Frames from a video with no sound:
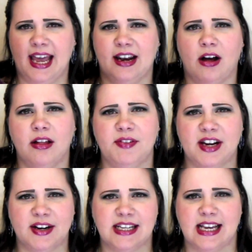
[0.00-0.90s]
And all of the
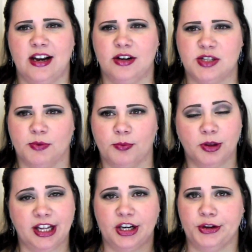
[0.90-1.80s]
earrings I noticed were
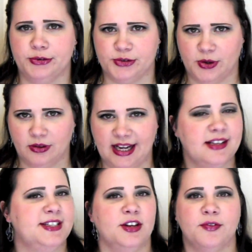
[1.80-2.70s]
really neutral, like
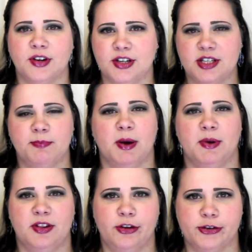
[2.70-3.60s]
silvers but
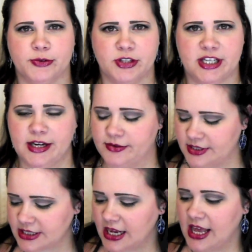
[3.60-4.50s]
with neutral
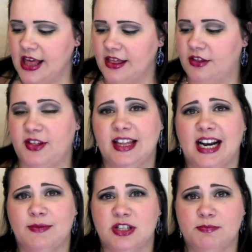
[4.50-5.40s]
stones. The thing that
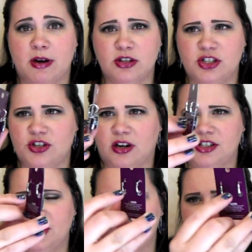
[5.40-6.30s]
I was most drawn
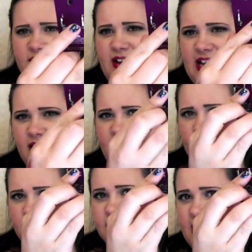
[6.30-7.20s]
to is the fact that they
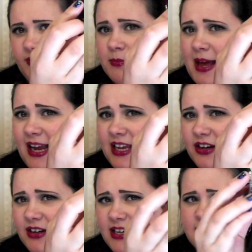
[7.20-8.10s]
were leverback
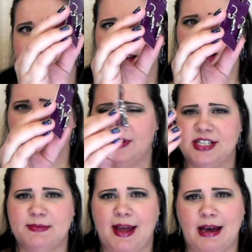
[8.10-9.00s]
earrings. This
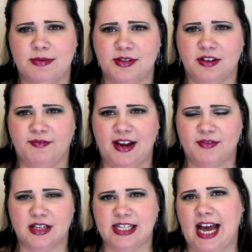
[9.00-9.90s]
is my absolute
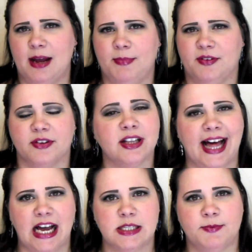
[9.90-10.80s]
favorite type of
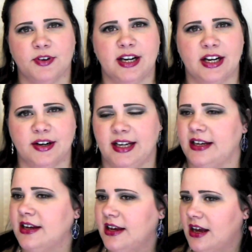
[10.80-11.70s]
clasp for an earring.
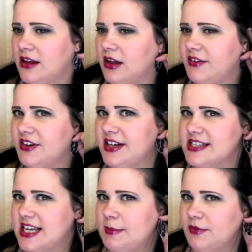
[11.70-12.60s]
A lot of
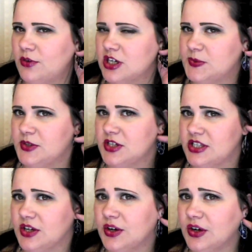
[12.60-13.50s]
earrings come, of course, with just
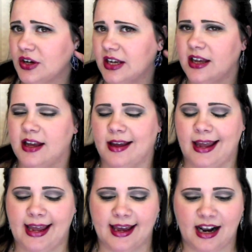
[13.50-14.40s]
the hook,
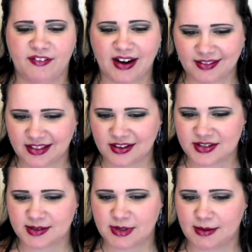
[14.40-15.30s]
and I find that
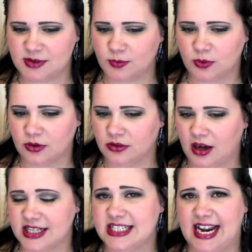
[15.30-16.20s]
those sometimes will
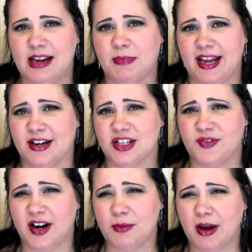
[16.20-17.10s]
not stay in my ears
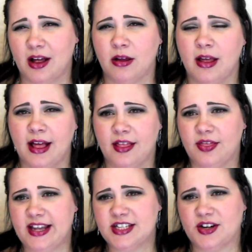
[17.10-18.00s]
very well.
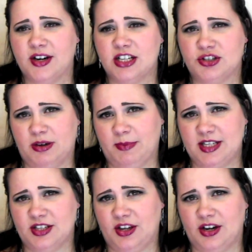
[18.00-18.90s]
These are extremely
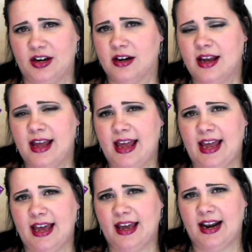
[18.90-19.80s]
secure,
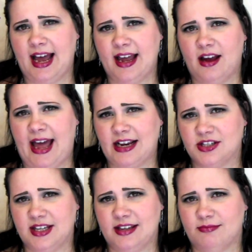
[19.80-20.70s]
and I
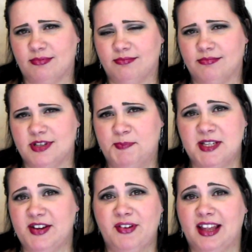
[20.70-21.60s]
actually
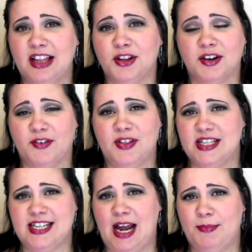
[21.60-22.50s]
specifically look for
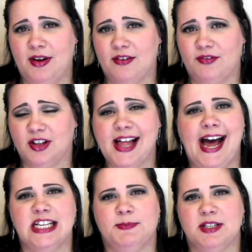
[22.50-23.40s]
this type of
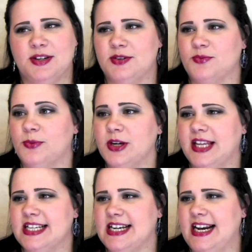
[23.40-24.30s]
clasp, and so I was
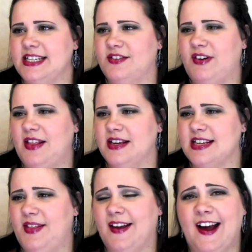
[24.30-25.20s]
really excited to find this.
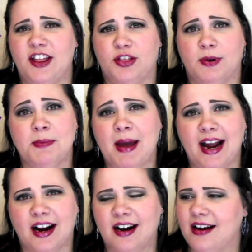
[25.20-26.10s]
I think I got 3
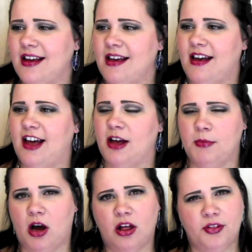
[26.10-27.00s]
pair,
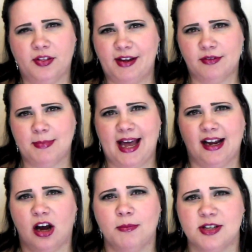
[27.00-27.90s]
all the
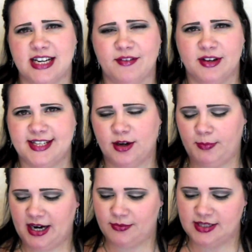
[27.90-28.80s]
leverback, almost every single
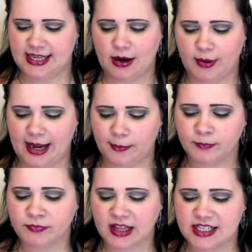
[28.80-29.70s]
pair was that way.
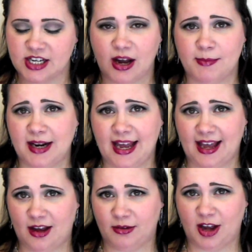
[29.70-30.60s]
So I'm
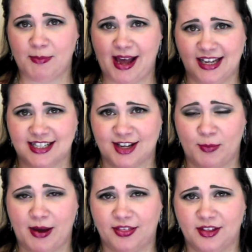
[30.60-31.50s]
gonna go back and
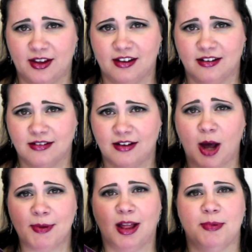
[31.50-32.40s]
scope out the
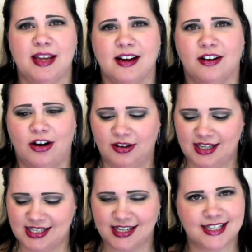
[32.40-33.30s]
Hobby Lobby here in
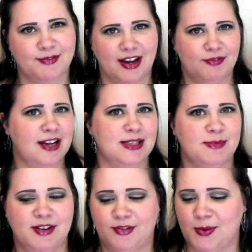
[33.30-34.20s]
Arlington and see if I can find some
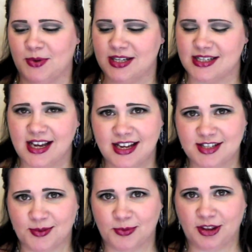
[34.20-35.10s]
different ones.
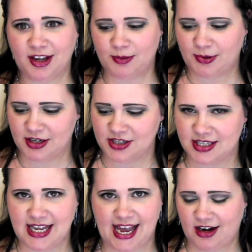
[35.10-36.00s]
So really good
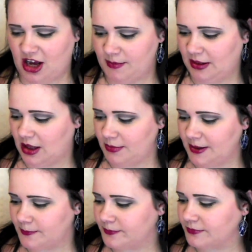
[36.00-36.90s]
purchase at Hobby Lobby.